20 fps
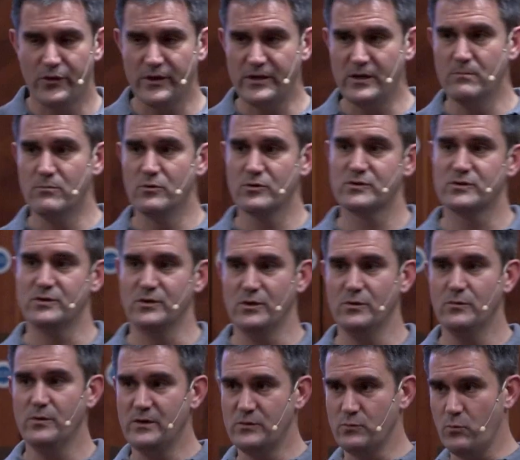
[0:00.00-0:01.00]
thing you must
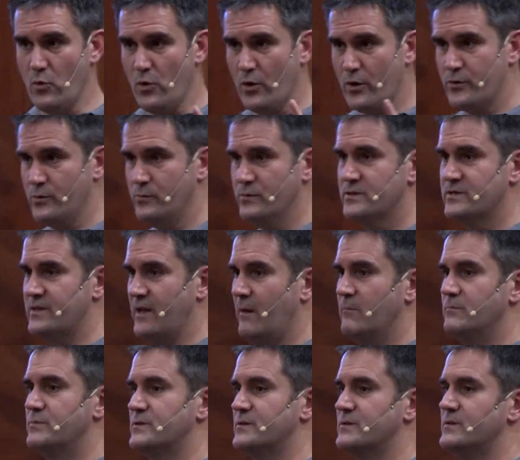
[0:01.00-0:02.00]
do is work through the
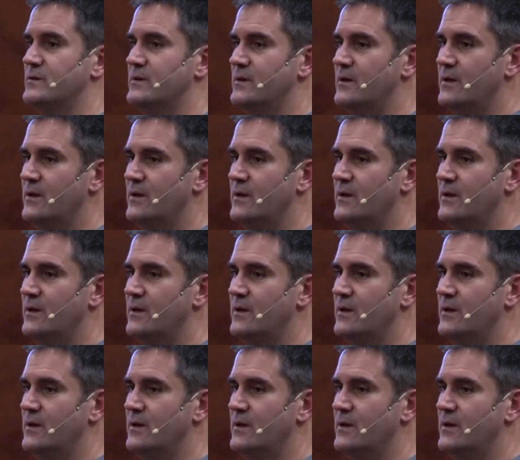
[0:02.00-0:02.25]
steps,